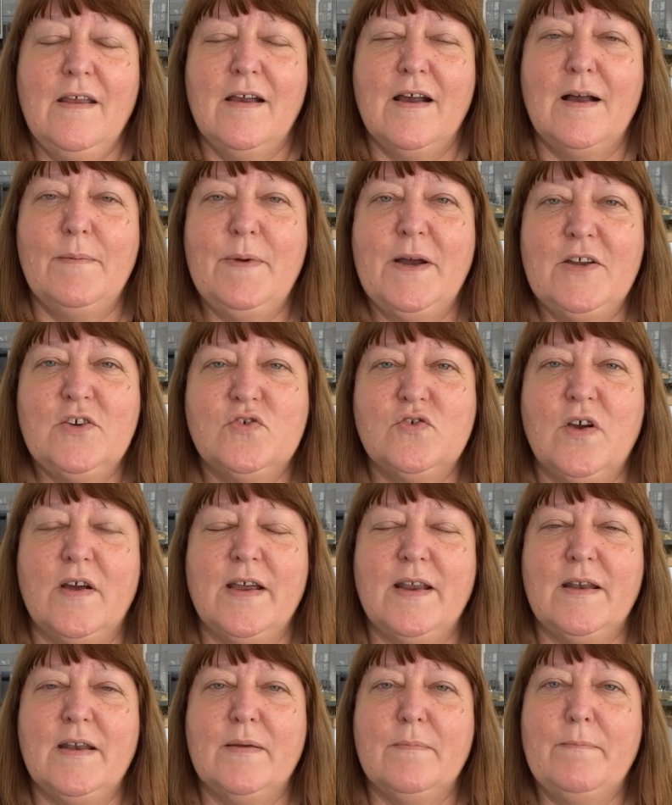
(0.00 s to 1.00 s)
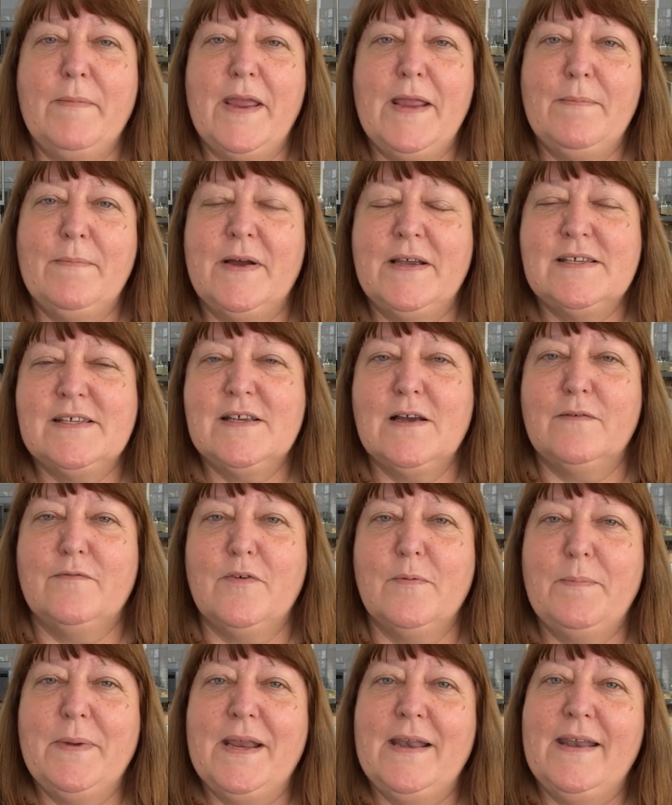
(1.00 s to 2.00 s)
I might try and make myself
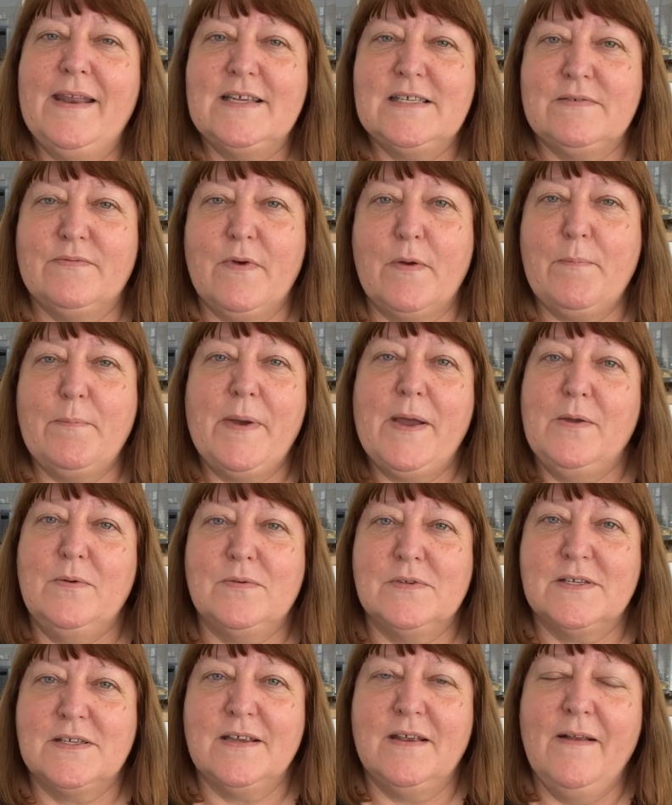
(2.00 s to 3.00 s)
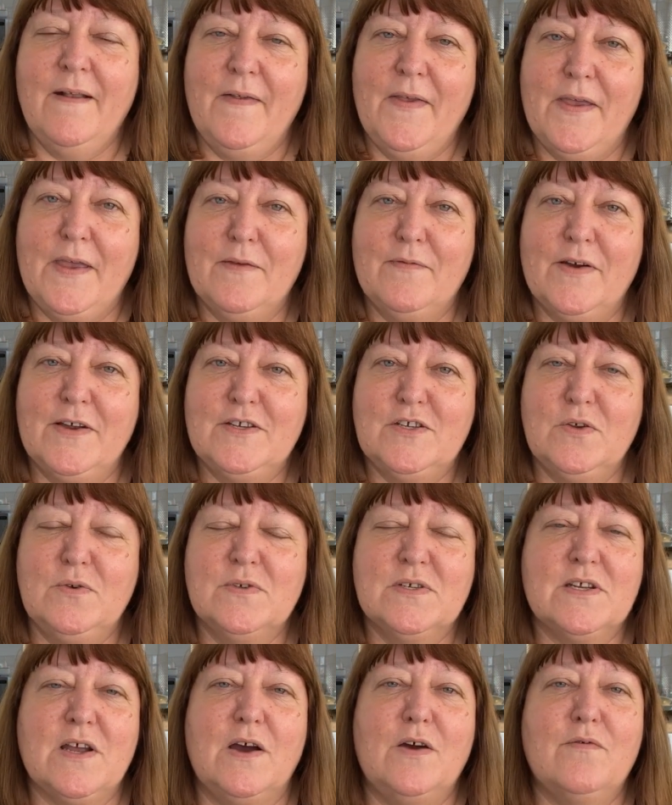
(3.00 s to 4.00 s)
a bit less verbose if I do
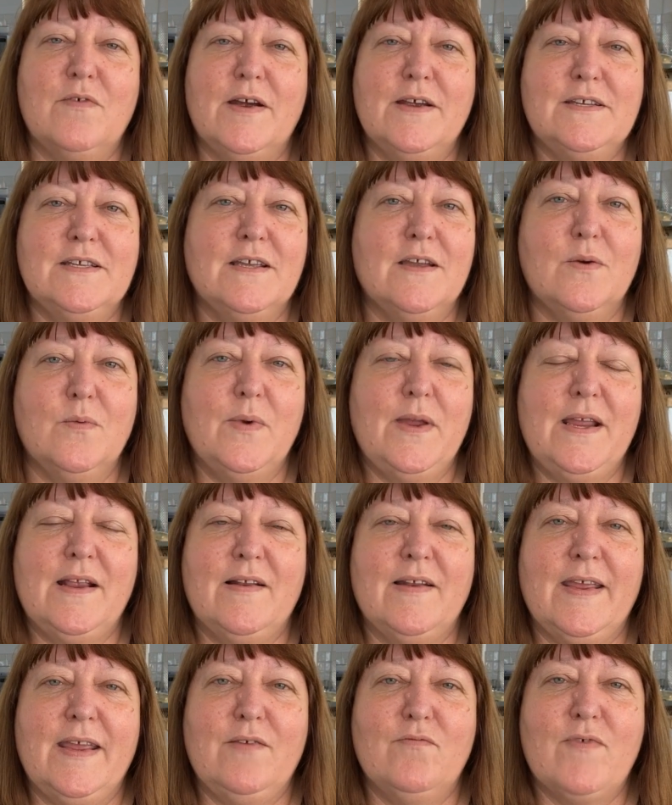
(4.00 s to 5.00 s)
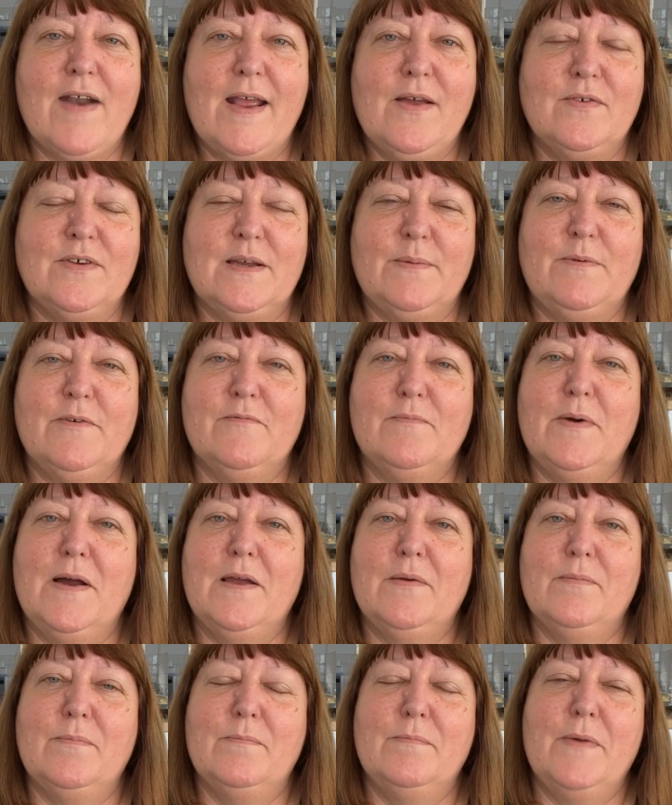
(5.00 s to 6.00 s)
start writing a weekly roundup of
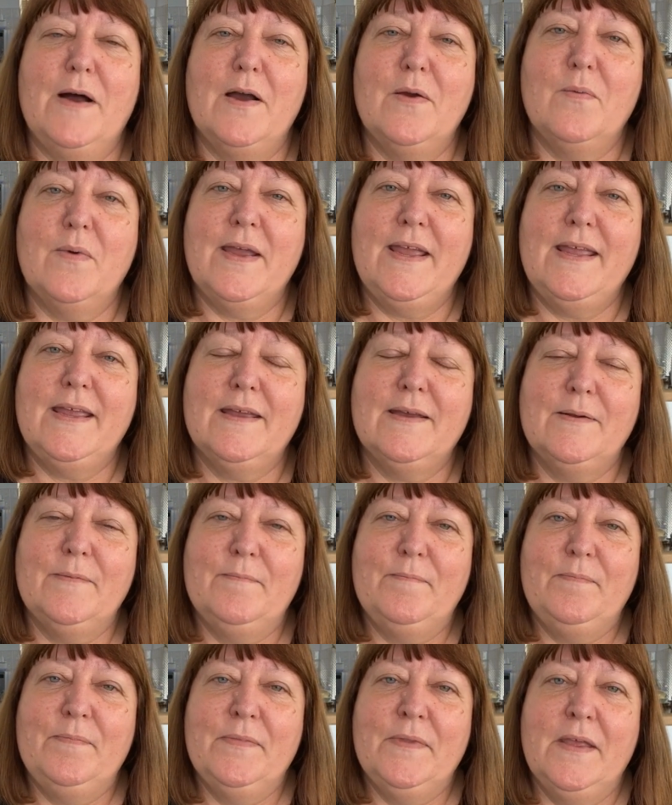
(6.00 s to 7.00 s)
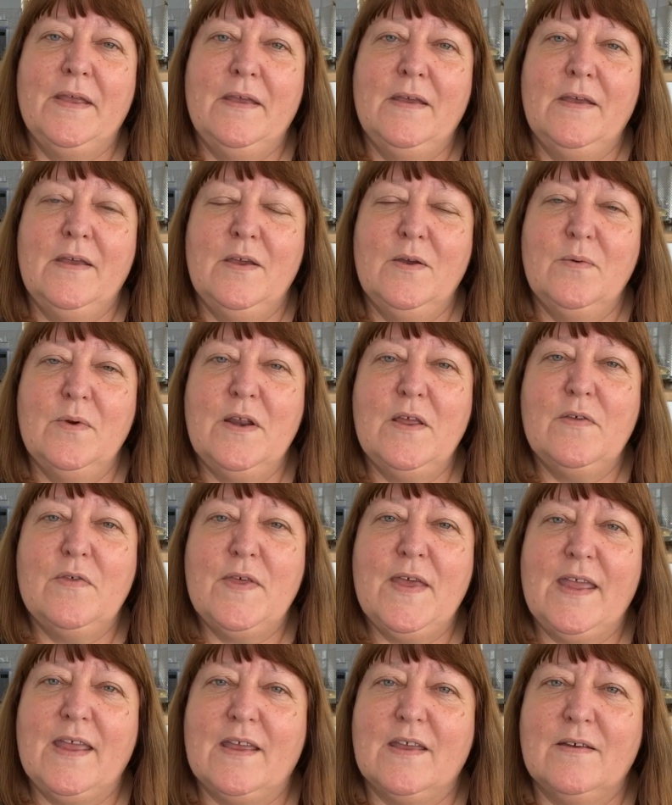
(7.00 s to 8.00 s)
my week. What do you
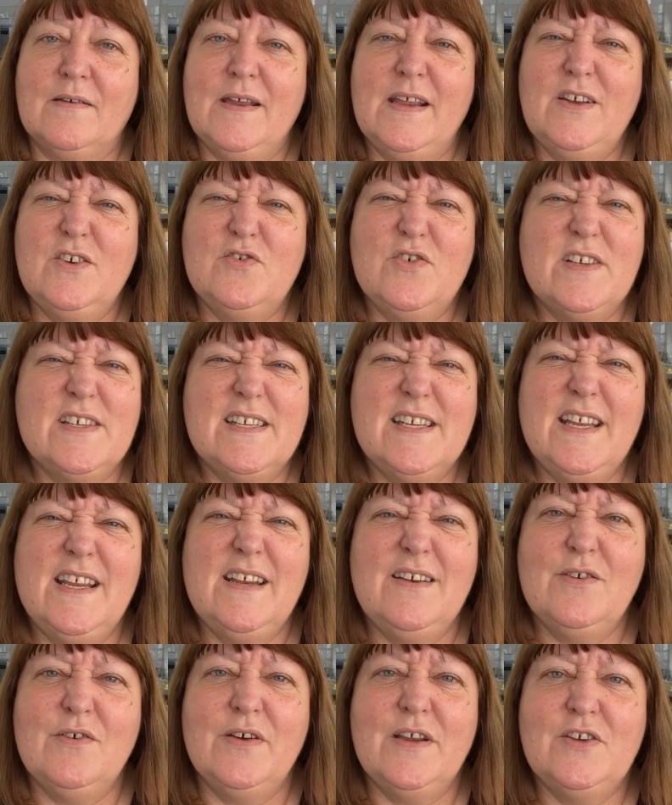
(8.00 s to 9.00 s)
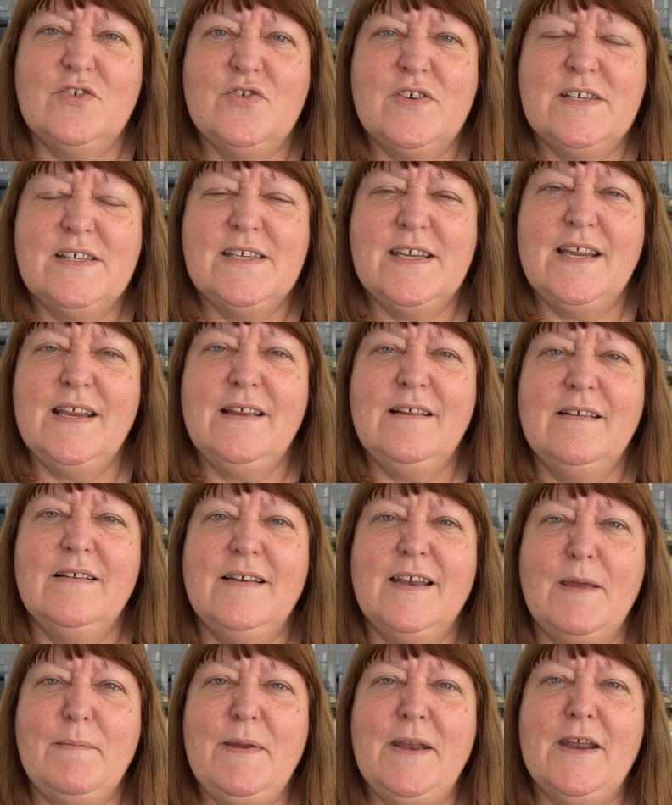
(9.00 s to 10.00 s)
think? Interesting? Not interesting?
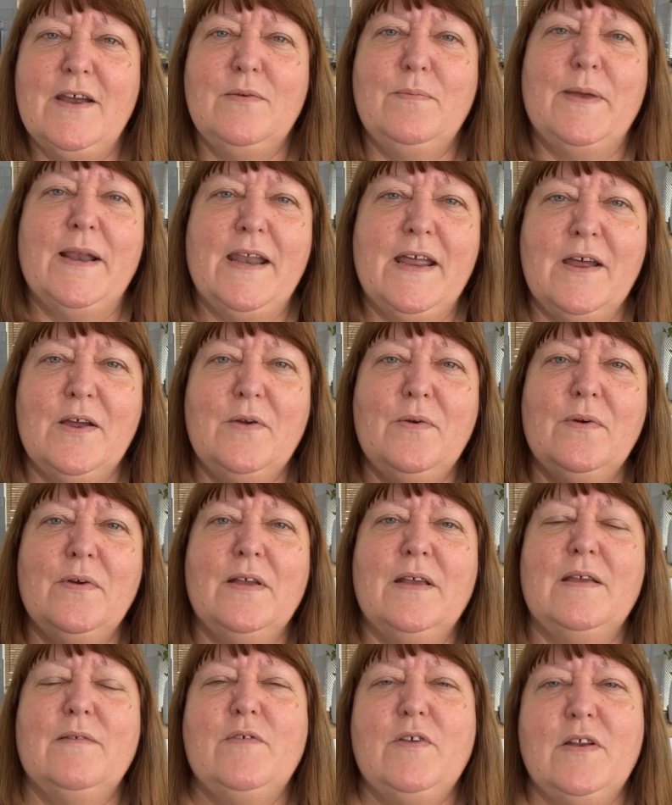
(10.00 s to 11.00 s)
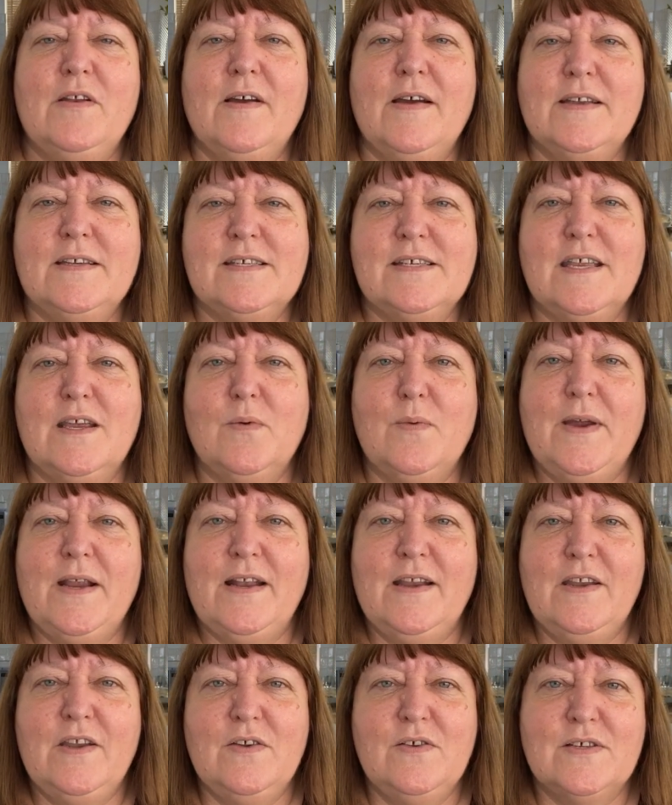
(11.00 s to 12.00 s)
Let me know below if you'd like to see a
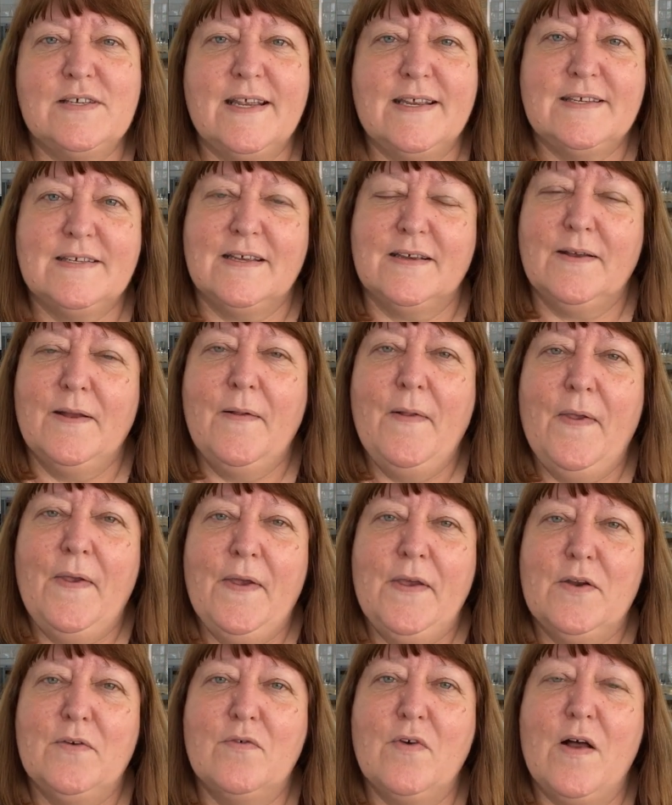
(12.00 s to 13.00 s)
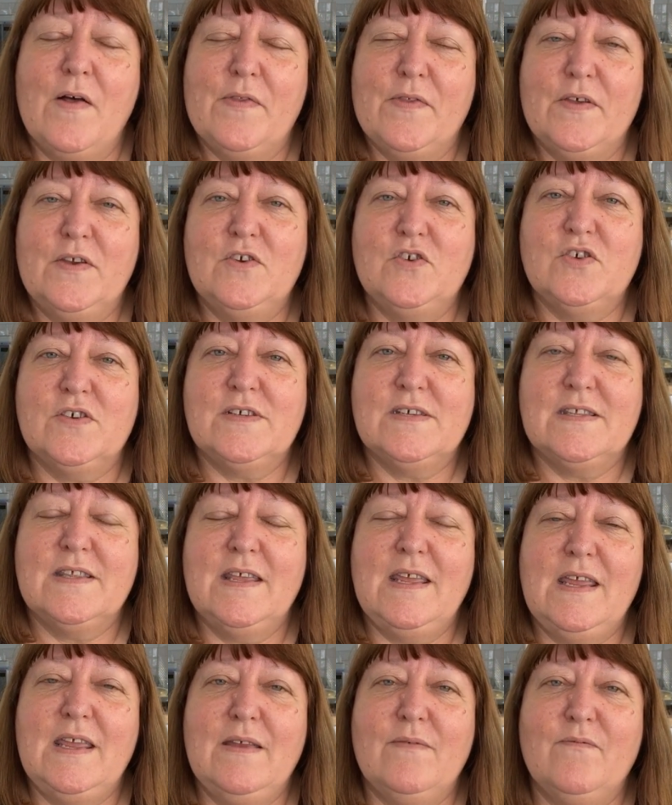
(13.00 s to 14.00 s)
weekly newsletter rather than just
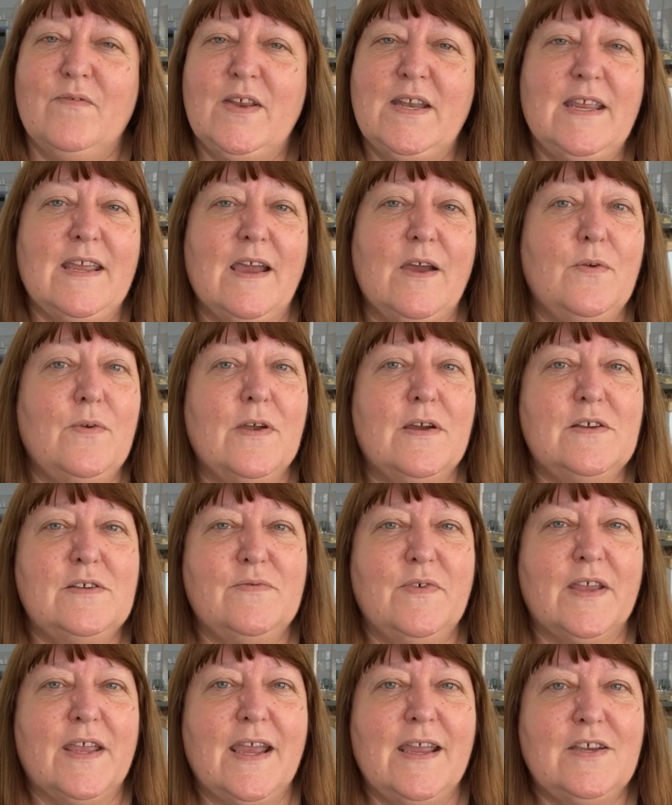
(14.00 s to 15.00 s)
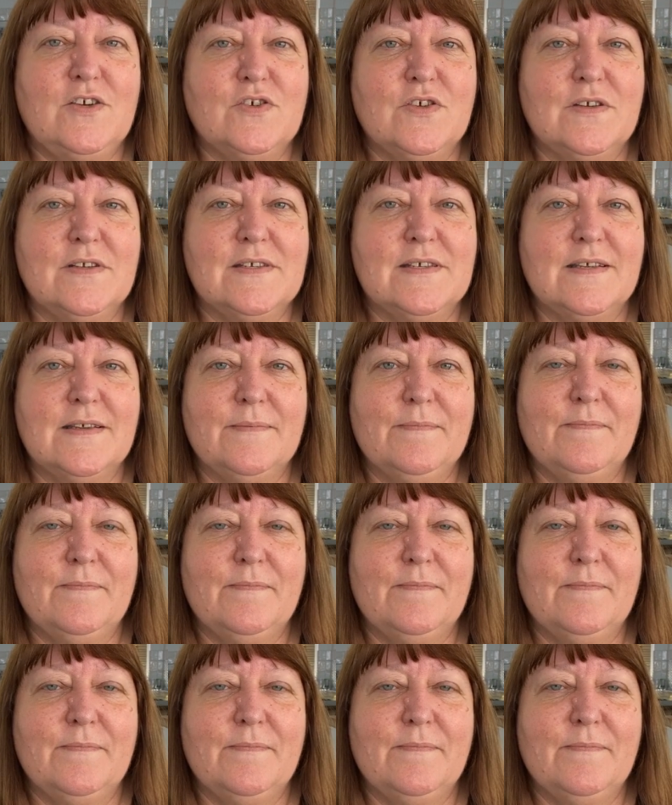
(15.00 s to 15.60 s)
the video notifications.